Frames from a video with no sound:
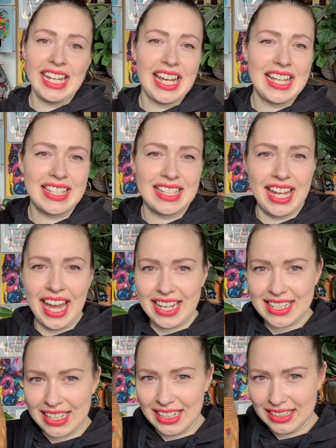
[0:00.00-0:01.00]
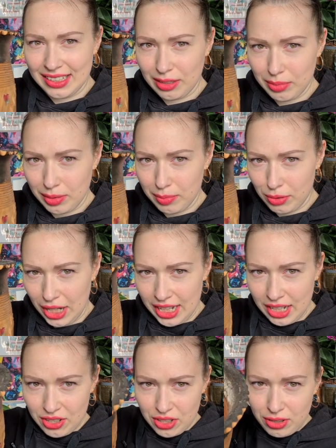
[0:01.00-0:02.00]
Yes, it has a little bit
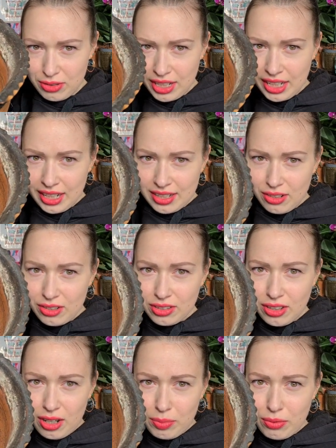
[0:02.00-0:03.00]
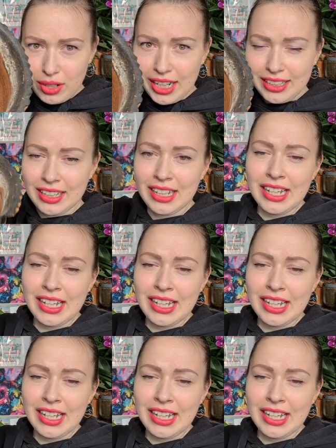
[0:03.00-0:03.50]
breakage over here on top, right?